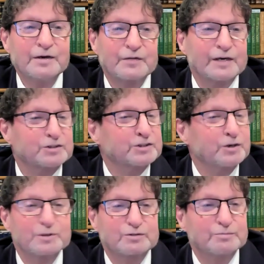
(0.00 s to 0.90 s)
Thanks so
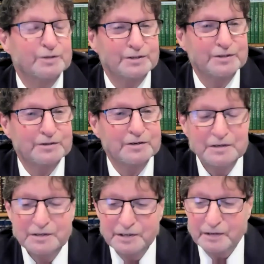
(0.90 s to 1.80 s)
much for being here,
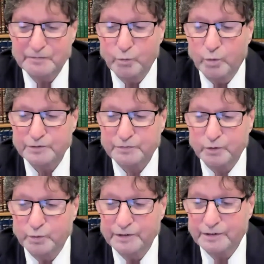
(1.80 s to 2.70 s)
and have a
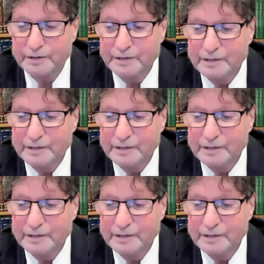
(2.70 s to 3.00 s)
wonderful week,